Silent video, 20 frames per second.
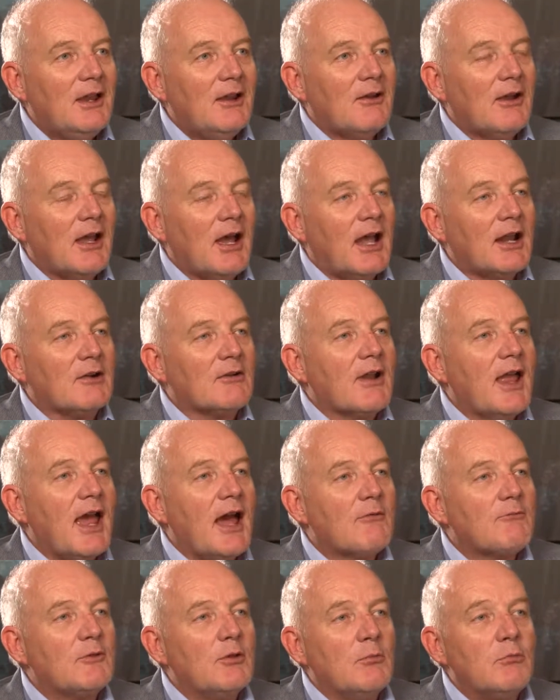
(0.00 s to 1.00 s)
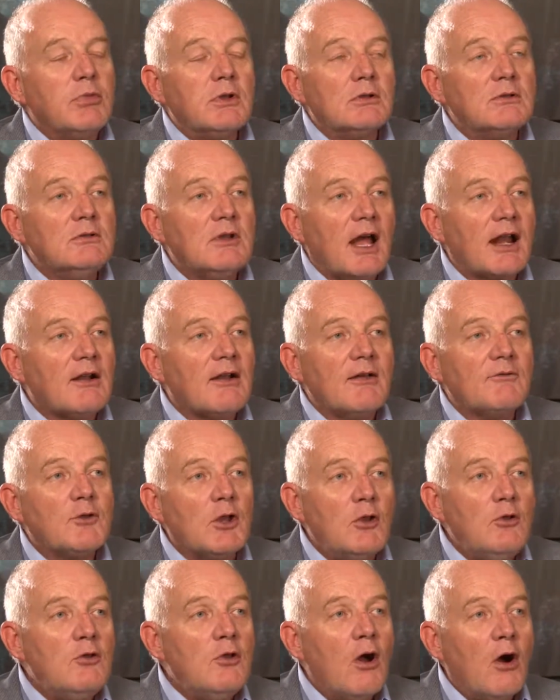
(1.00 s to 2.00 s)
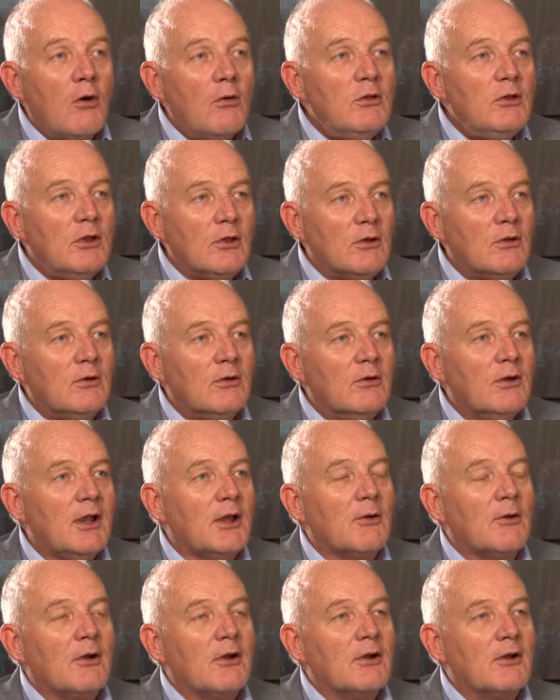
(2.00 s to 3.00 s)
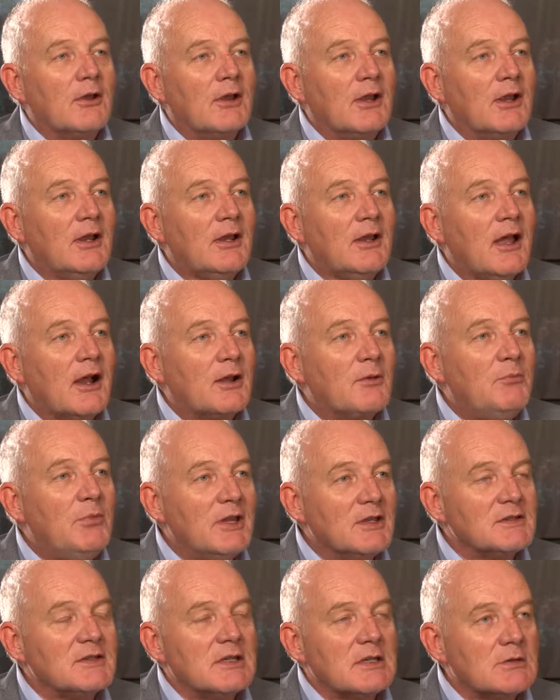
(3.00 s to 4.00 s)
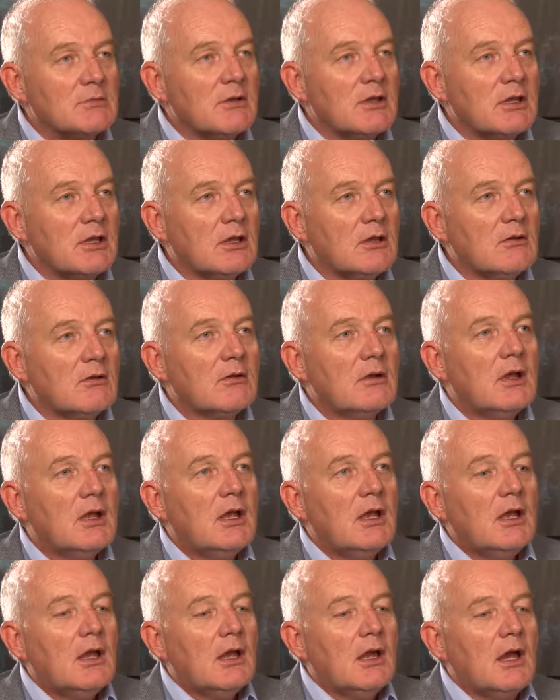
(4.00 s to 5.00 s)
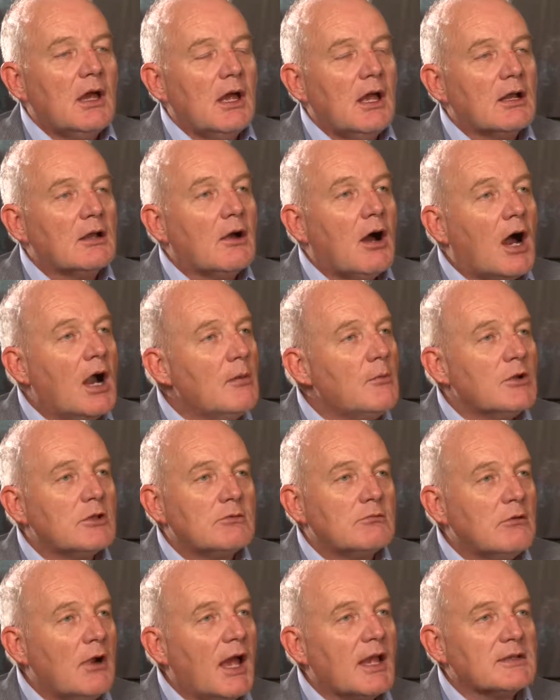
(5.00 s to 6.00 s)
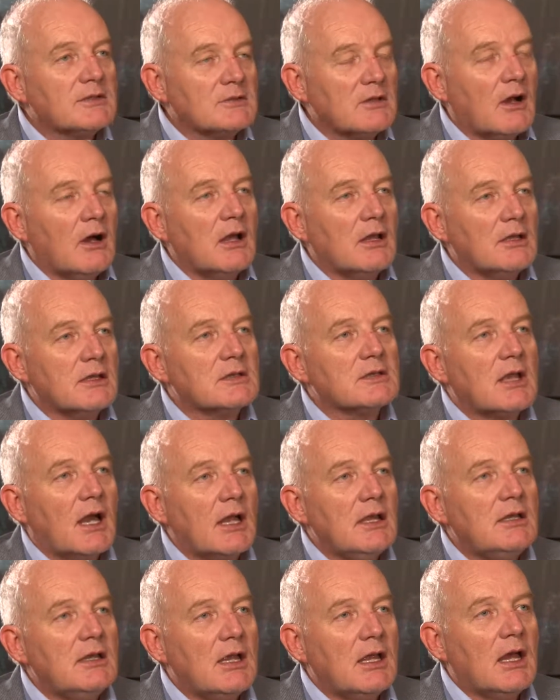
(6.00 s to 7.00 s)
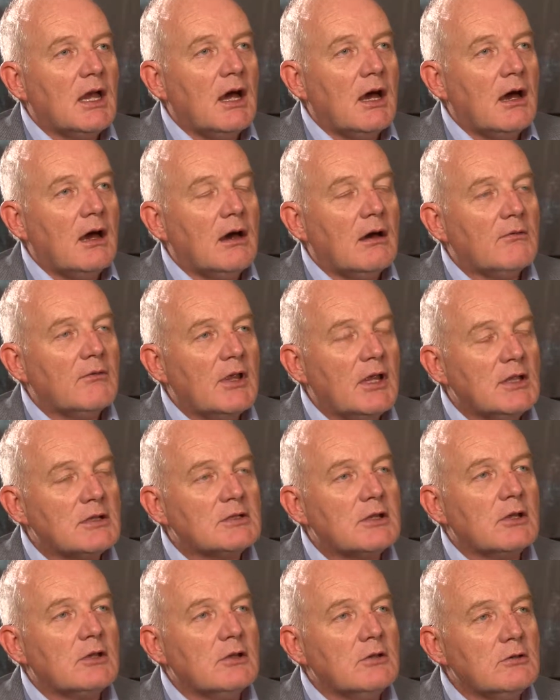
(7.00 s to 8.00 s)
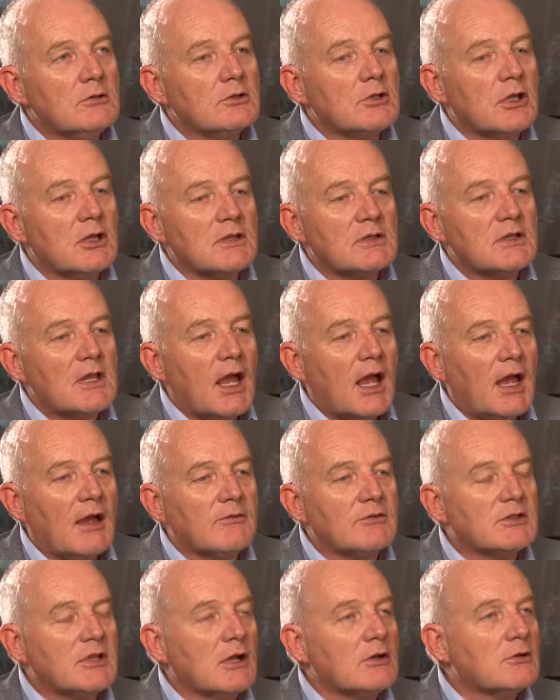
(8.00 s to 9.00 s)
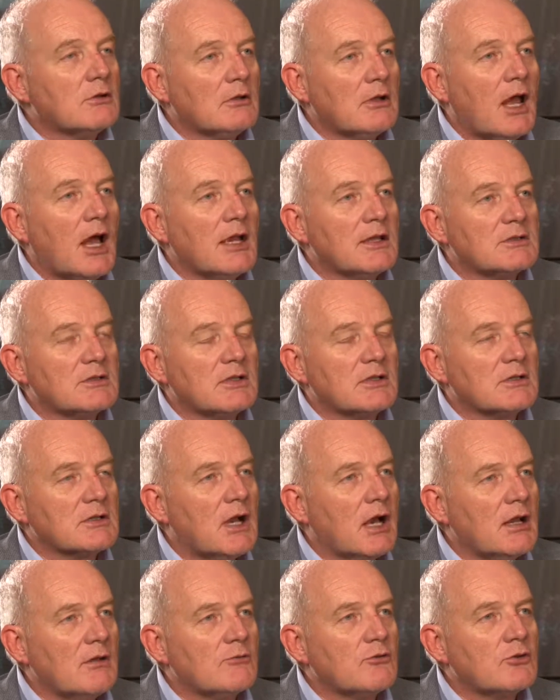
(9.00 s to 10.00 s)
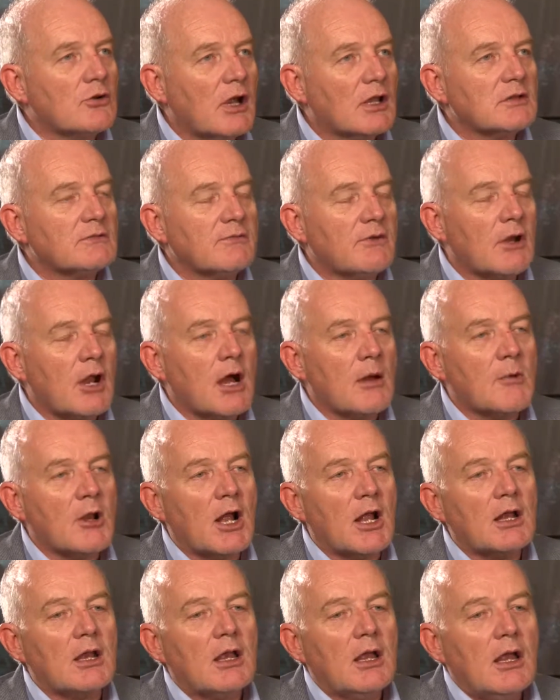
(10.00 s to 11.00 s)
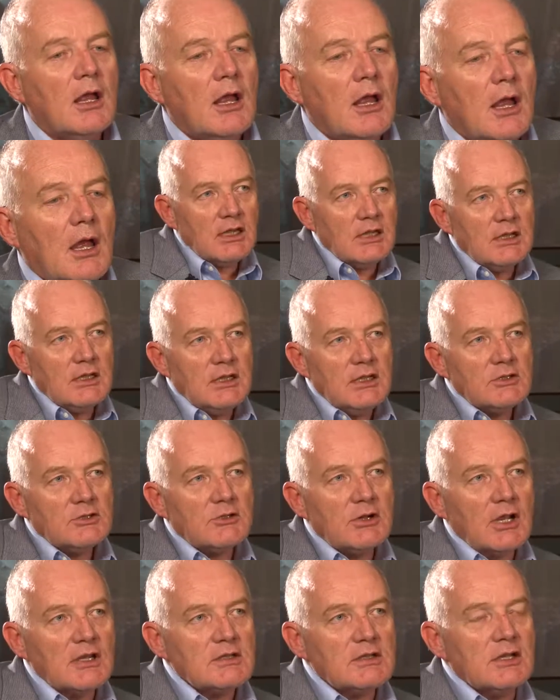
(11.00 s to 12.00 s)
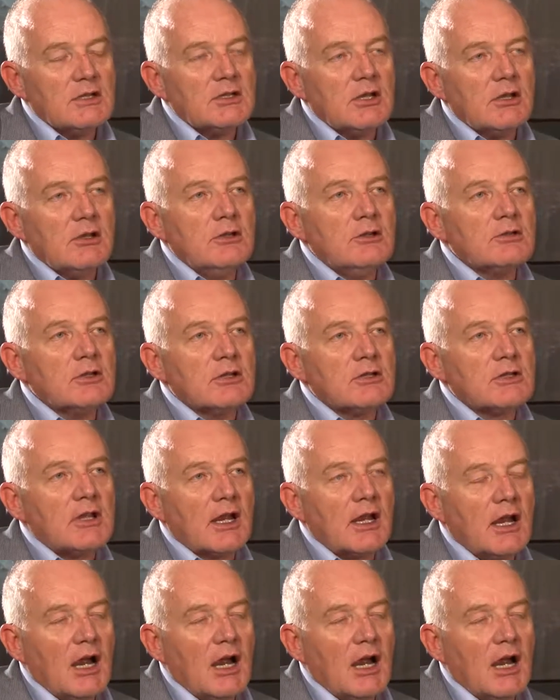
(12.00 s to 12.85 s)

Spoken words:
I don't have to know you in order to conduct business with you. And commerce rests on this idea of institutions that have centralized this kind of trust phenomenon. These trust institutions, like